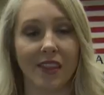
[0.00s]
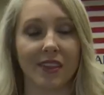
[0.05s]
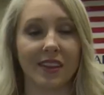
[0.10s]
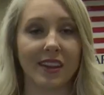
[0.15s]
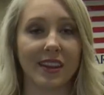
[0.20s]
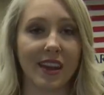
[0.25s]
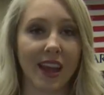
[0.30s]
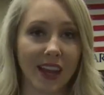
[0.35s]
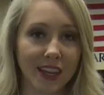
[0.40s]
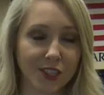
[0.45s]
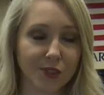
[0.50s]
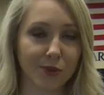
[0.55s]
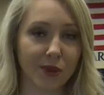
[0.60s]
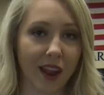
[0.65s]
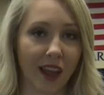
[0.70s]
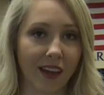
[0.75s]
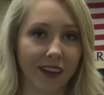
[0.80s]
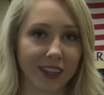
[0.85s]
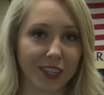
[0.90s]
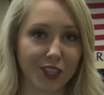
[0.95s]
The next
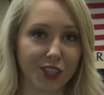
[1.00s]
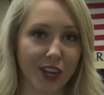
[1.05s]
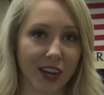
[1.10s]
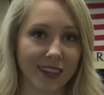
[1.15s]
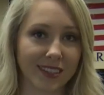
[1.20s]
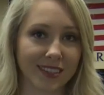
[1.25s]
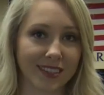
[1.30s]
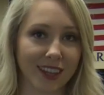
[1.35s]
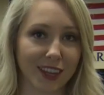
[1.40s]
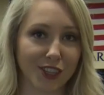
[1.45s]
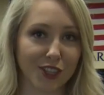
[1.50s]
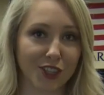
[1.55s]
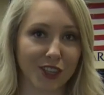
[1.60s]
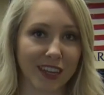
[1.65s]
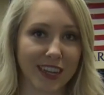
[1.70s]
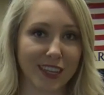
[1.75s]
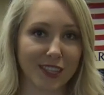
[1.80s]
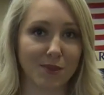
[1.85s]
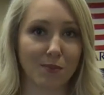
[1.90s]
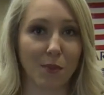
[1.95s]
reality check
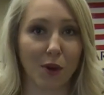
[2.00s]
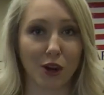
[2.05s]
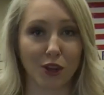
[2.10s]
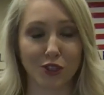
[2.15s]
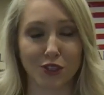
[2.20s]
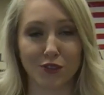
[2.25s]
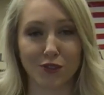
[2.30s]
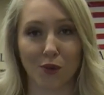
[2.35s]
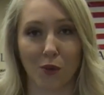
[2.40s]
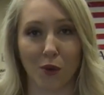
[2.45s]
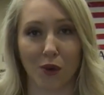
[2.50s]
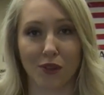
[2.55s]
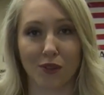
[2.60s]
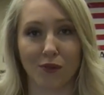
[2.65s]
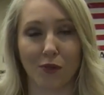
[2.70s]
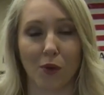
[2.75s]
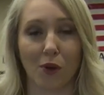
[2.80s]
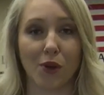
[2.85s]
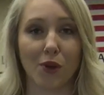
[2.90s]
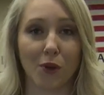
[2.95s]
session is March fourth
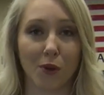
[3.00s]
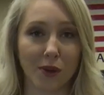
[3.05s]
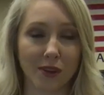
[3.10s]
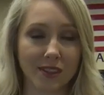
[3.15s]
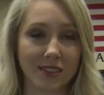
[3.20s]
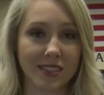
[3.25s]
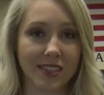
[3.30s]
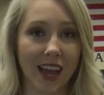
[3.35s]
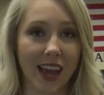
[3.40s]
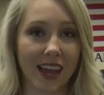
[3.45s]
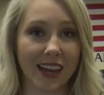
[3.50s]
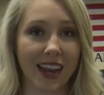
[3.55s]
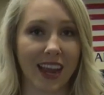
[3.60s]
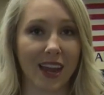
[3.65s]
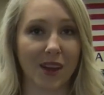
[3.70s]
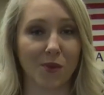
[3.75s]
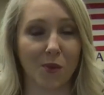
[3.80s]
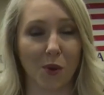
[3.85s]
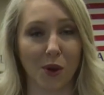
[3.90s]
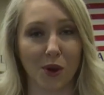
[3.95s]
for Northside
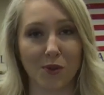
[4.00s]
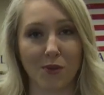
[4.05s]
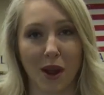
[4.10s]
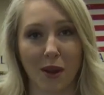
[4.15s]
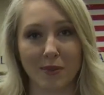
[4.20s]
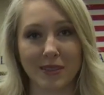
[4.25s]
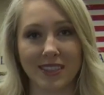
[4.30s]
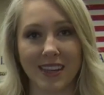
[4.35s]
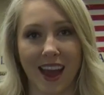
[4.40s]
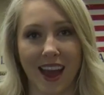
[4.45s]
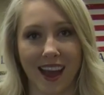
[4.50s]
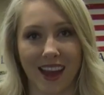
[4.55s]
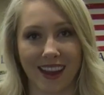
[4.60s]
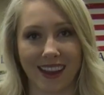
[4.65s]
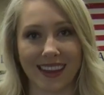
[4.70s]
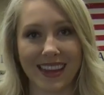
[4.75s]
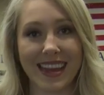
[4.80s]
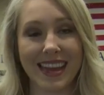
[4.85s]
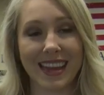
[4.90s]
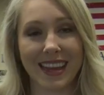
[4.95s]
and Warner Robins
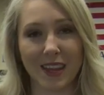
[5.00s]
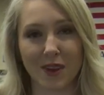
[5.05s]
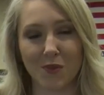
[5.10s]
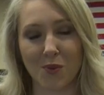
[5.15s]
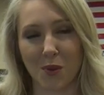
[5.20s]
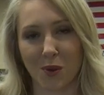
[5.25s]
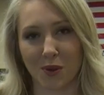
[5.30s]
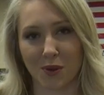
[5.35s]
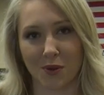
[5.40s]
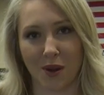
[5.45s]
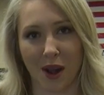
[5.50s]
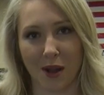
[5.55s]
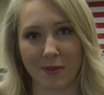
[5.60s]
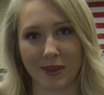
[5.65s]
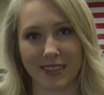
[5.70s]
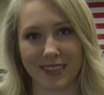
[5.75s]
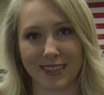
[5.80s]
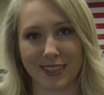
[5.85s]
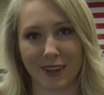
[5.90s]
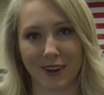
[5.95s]
High. In Warner
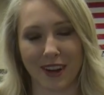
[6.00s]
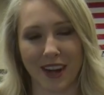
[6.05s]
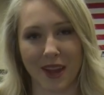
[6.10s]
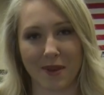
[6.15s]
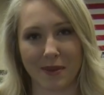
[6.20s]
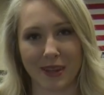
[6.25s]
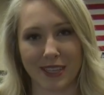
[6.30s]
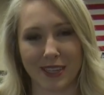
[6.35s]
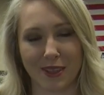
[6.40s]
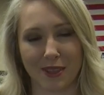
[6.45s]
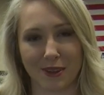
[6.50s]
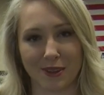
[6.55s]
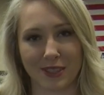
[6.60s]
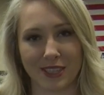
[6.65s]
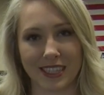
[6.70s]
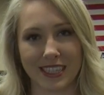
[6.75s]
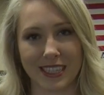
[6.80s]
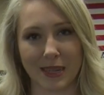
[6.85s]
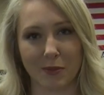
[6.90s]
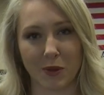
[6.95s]
Robins, Sarah Hammond,
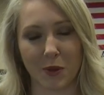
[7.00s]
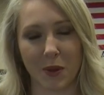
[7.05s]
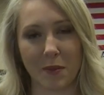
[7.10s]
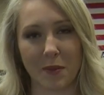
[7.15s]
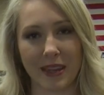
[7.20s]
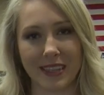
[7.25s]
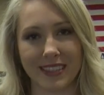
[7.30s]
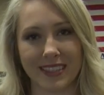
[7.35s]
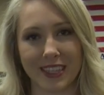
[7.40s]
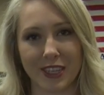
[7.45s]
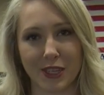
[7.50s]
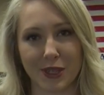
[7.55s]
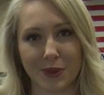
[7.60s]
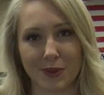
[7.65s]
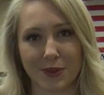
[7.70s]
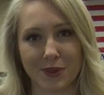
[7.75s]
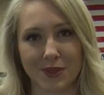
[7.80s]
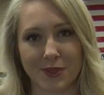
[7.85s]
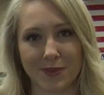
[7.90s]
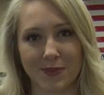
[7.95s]
thirteen W M A Z
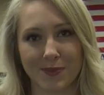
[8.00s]
News.